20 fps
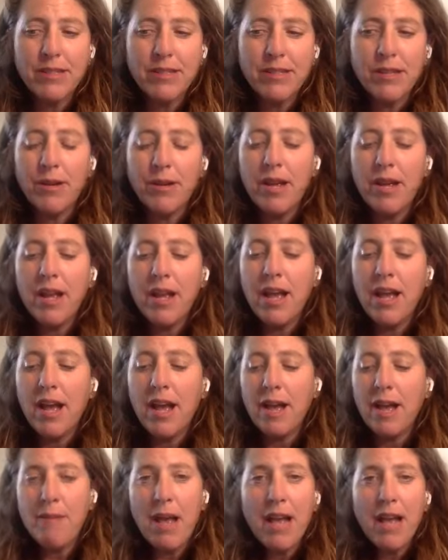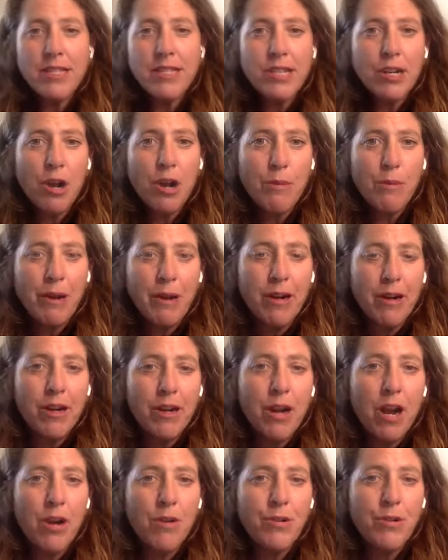So as a
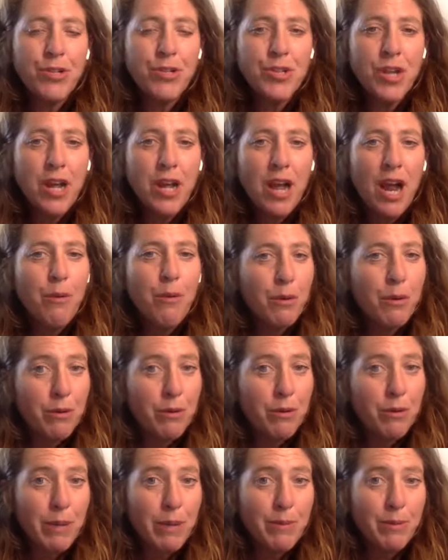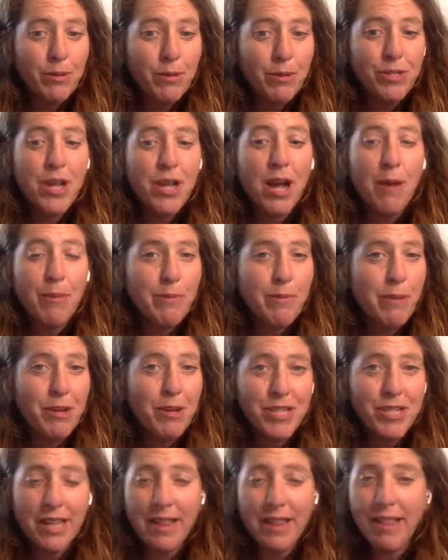co-parent coach, I work with people to help them
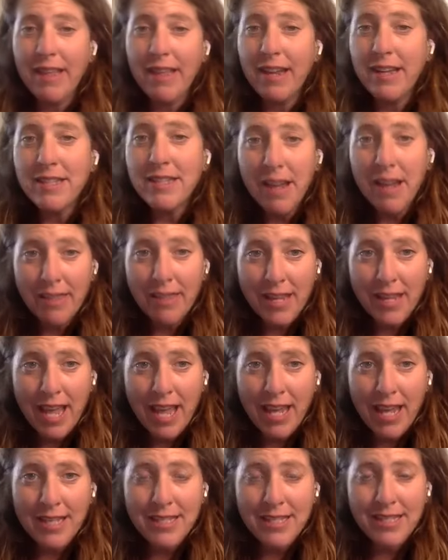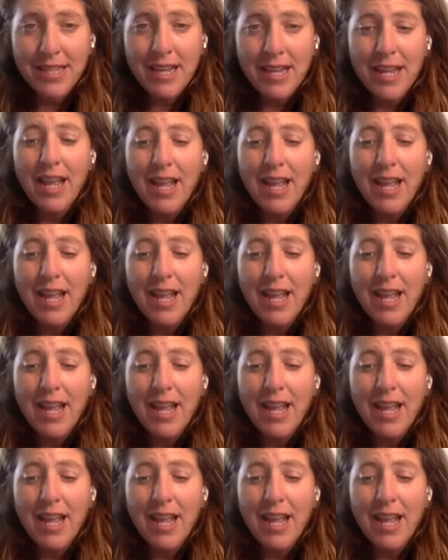understand that that is not the case,